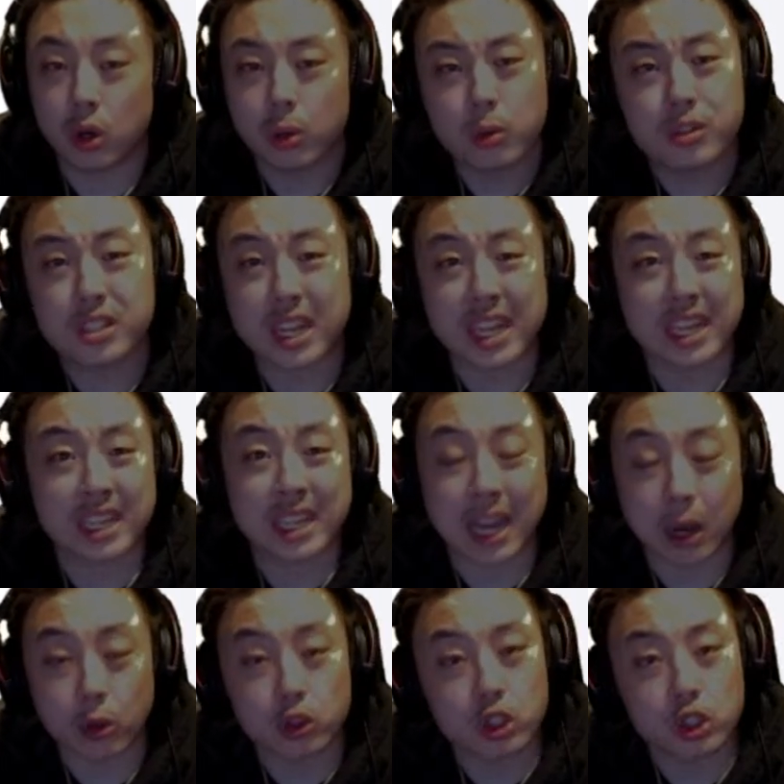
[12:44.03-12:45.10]
almost a
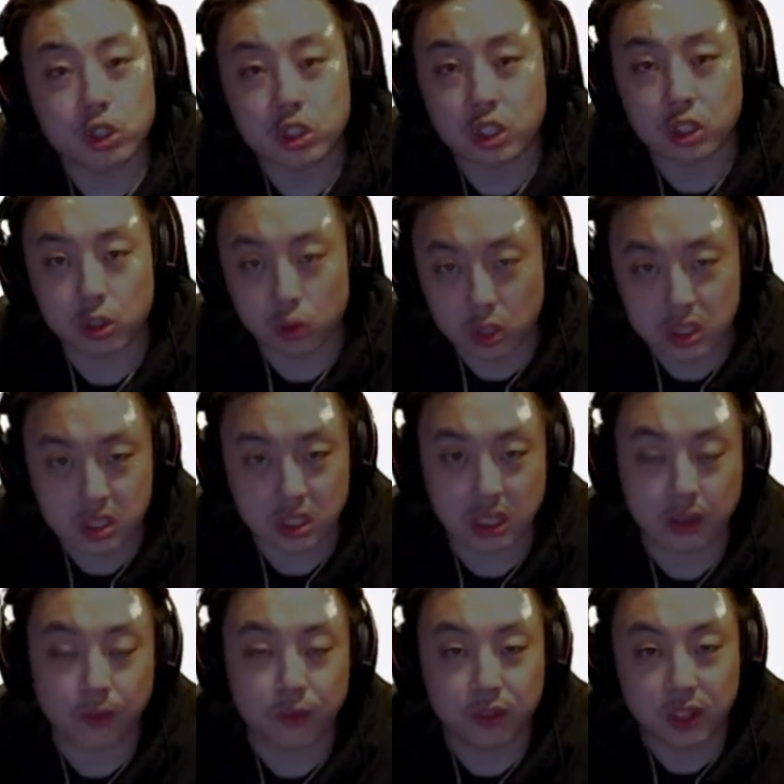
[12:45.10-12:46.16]
counter to units
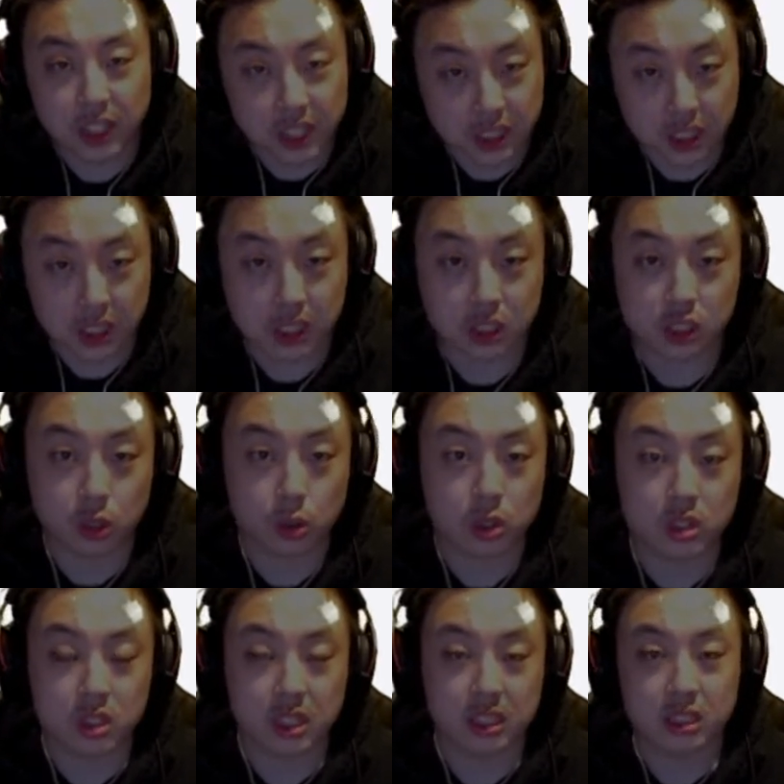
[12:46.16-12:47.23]
like Flitica, to
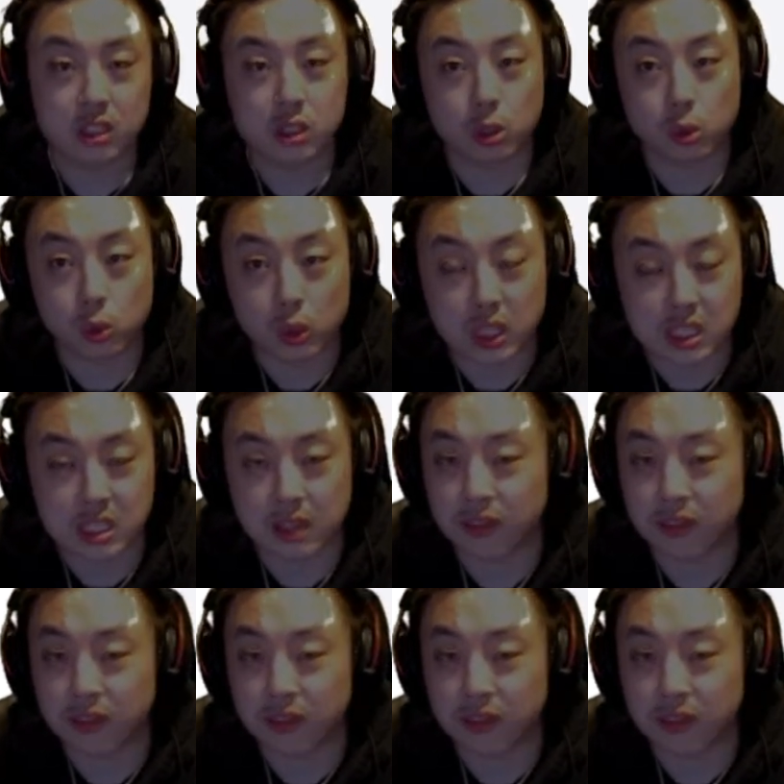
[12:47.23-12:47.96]
units like Cerise.